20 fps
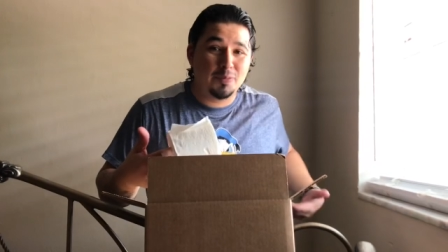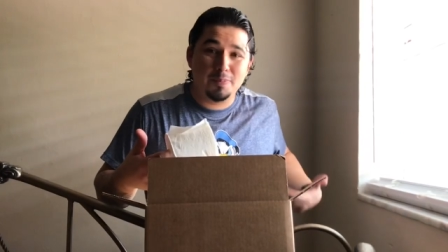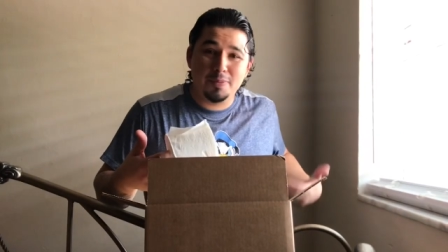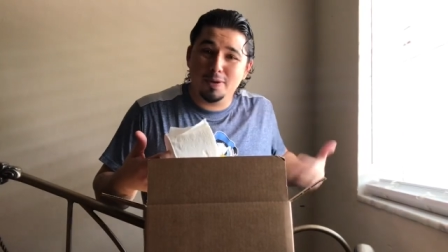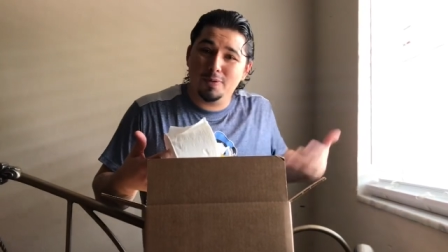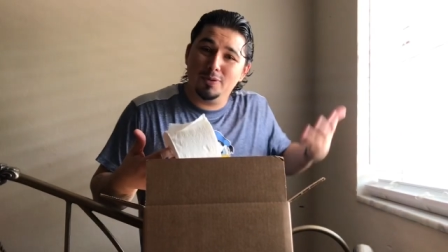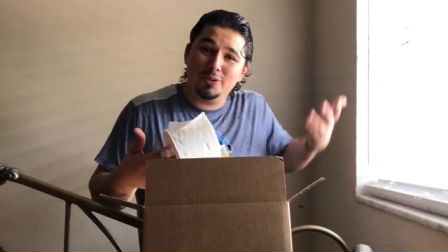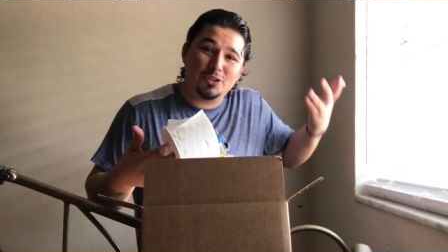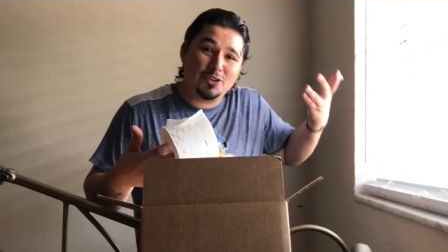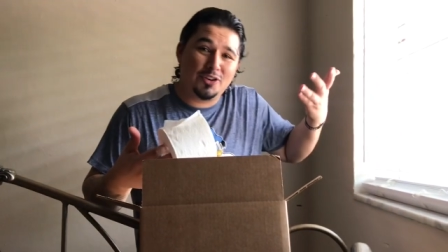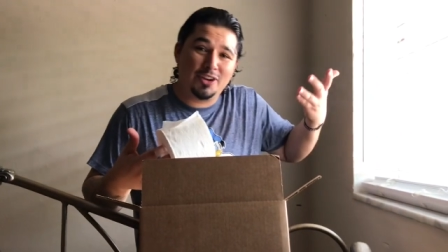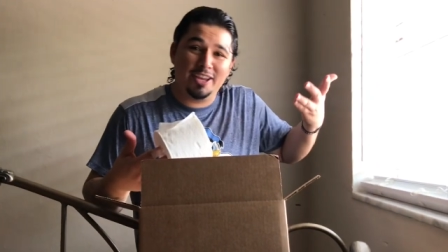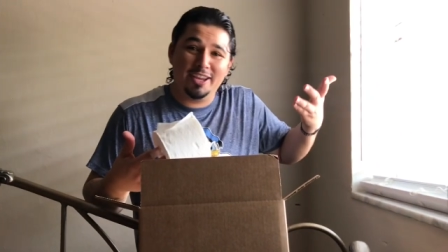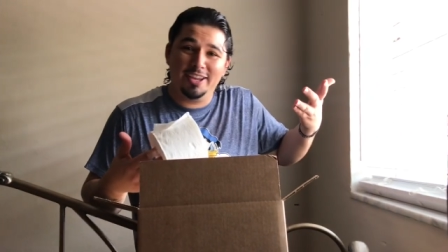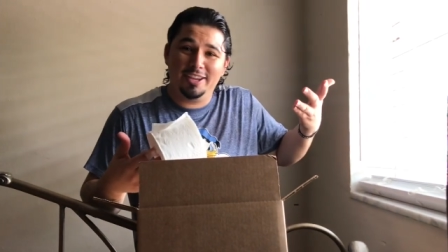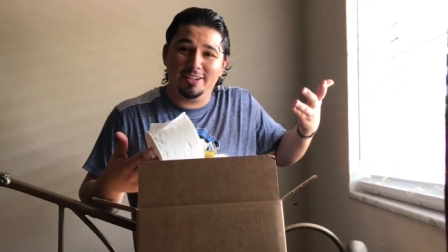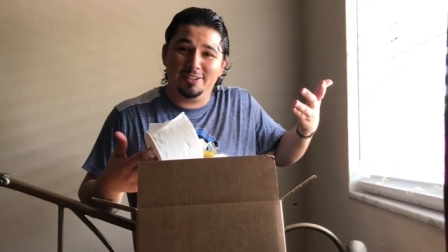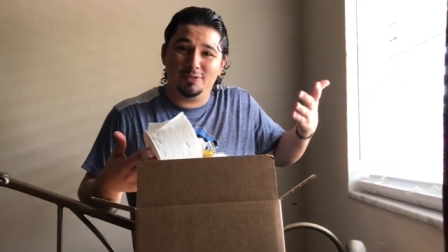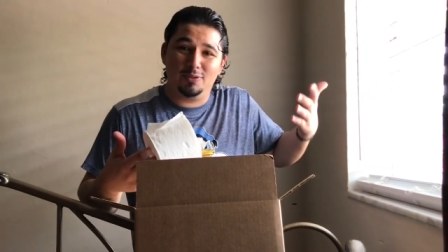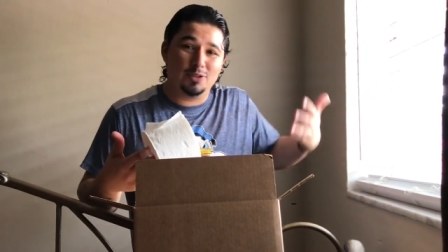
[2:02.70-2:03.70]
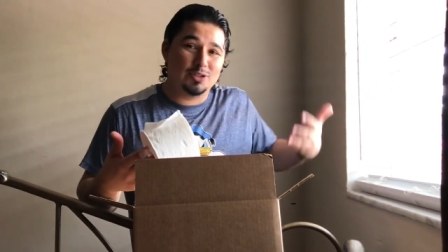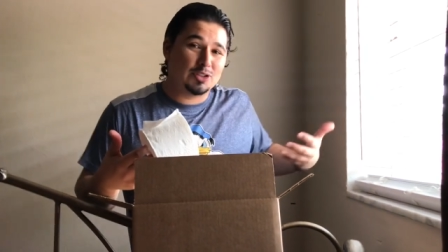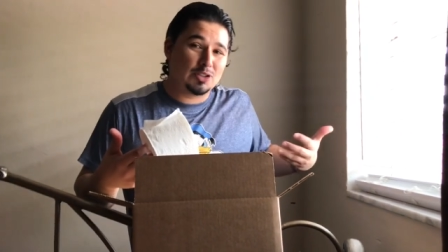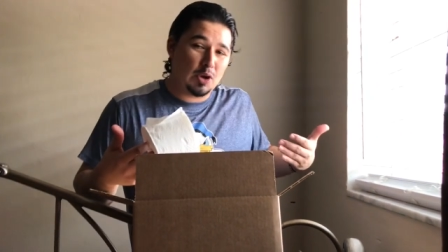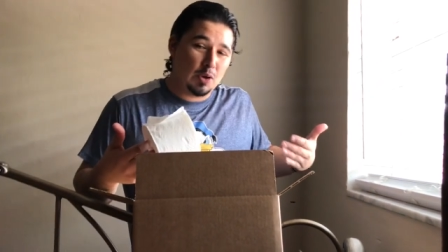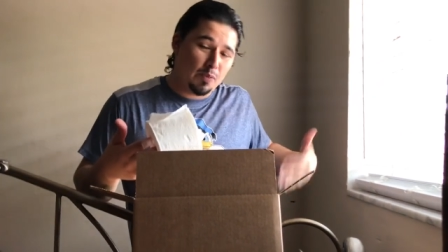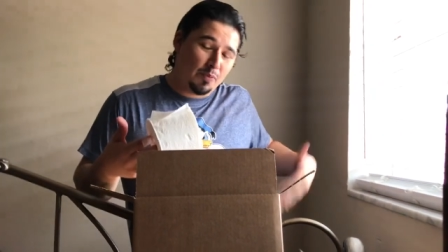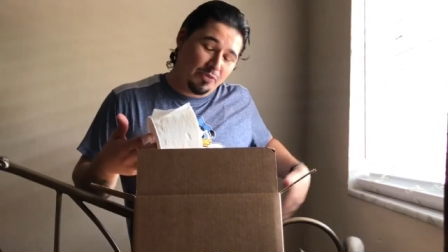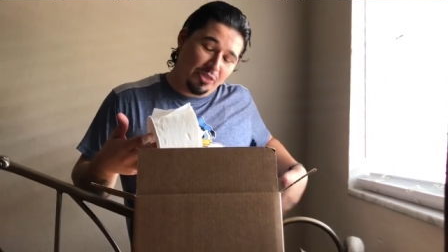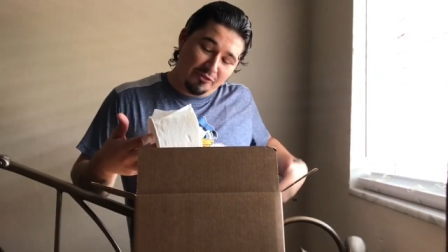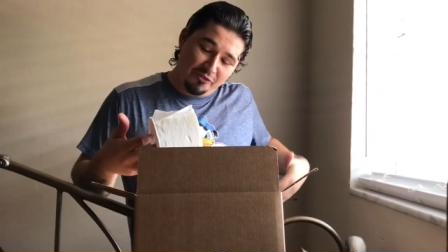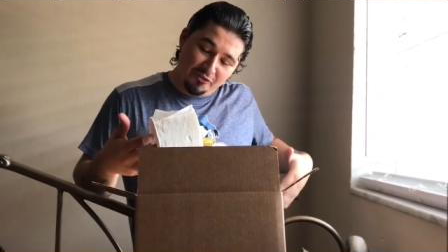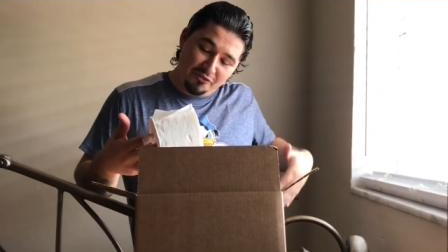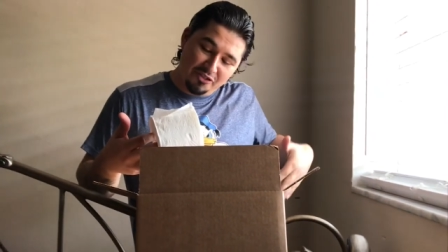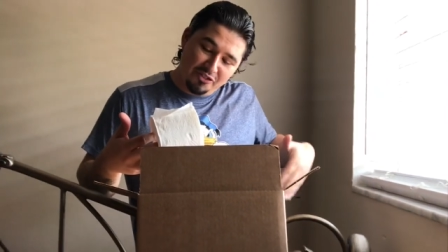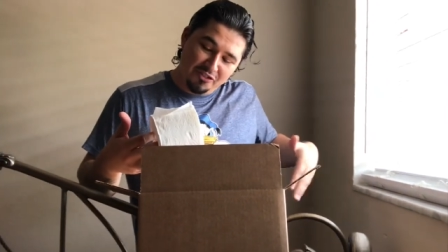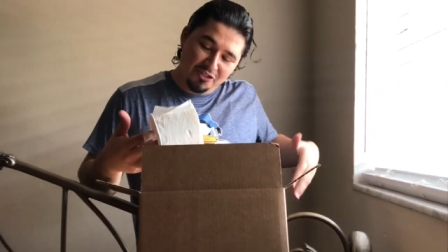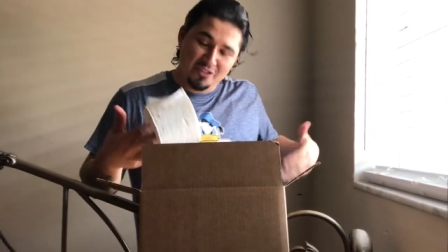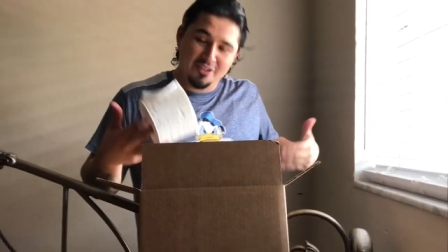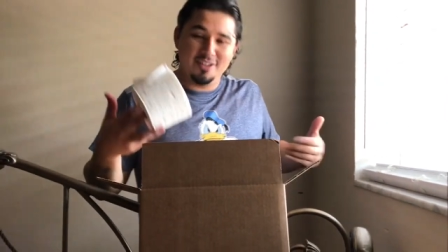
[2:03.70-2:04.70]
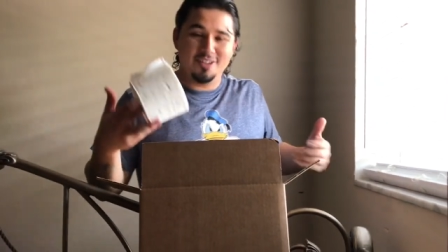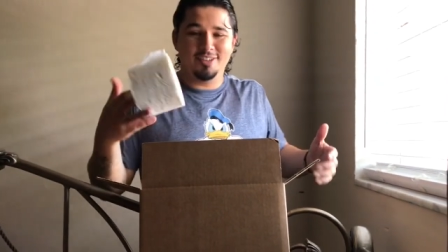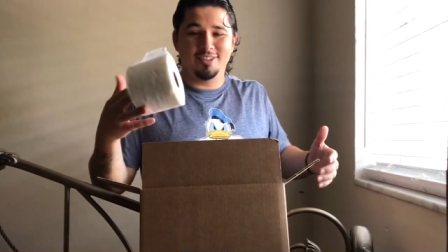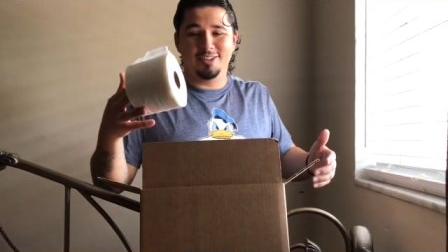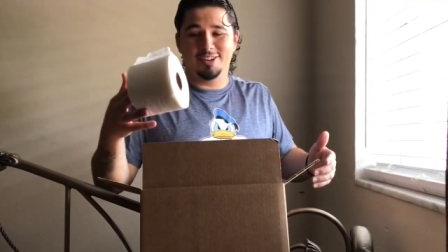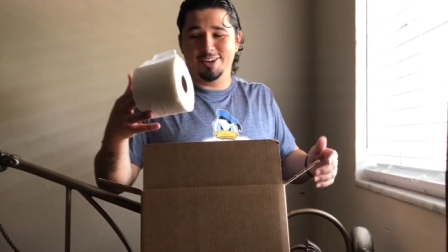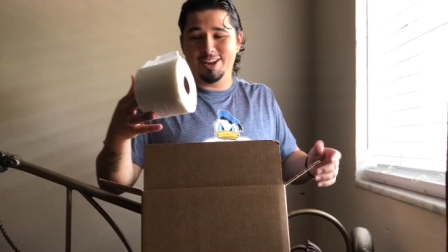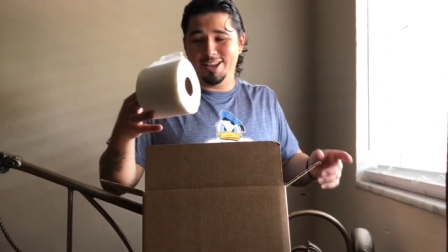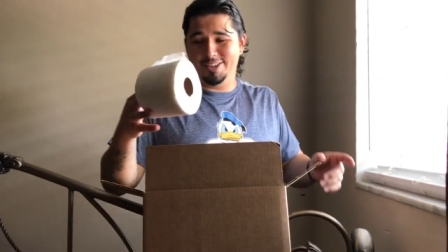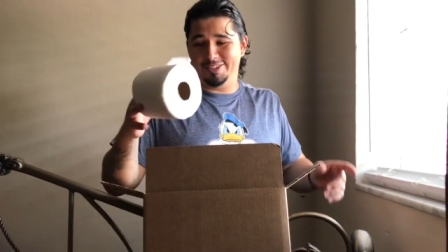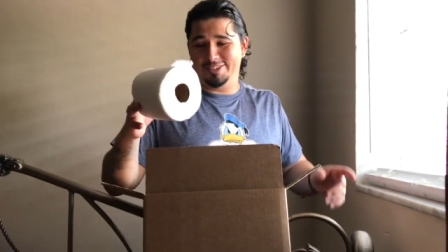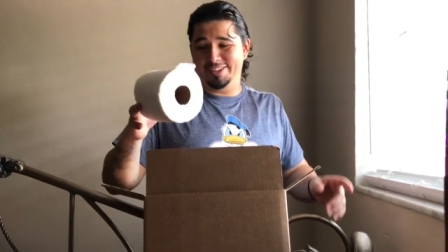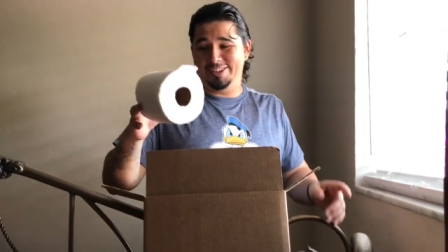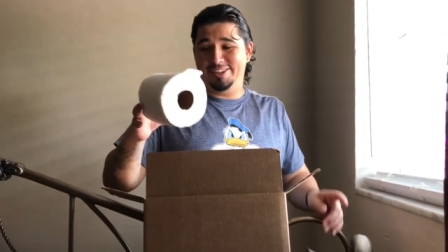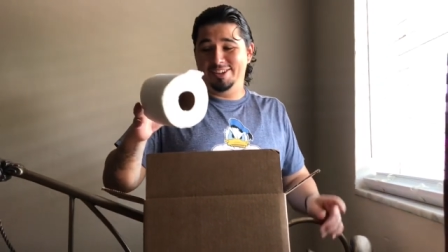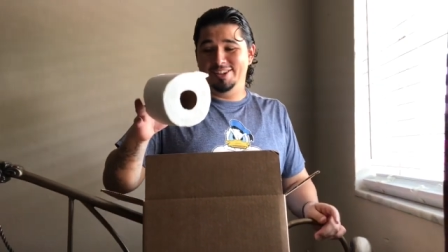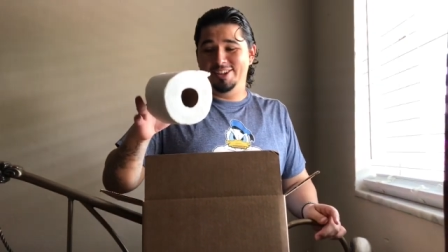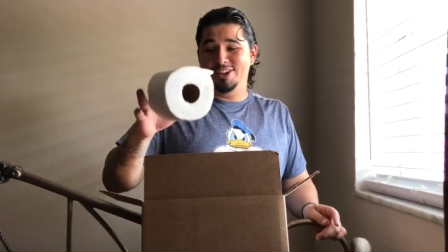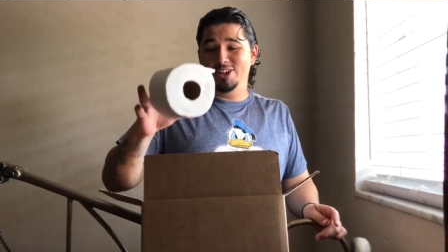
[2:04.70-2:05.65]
butt with your hands with soap. And that's it.